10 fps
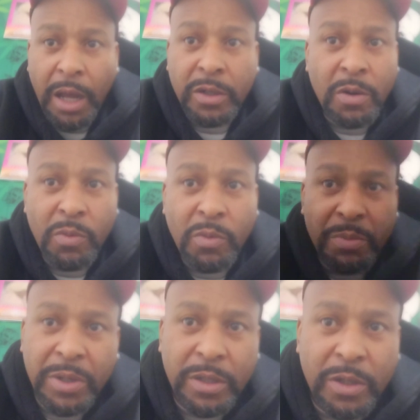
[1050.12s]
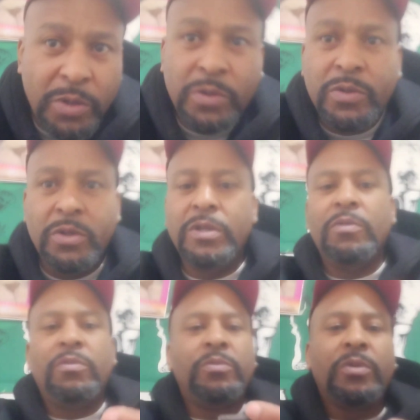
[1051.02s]
I don't want Bud to lose. Do you
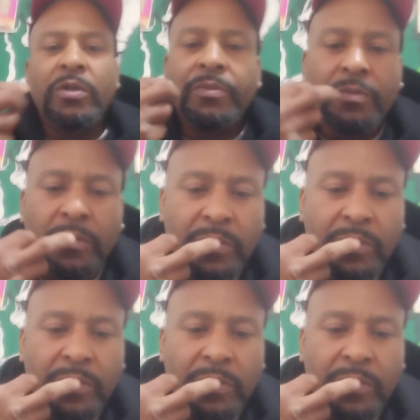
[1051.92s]
get what I'm saying?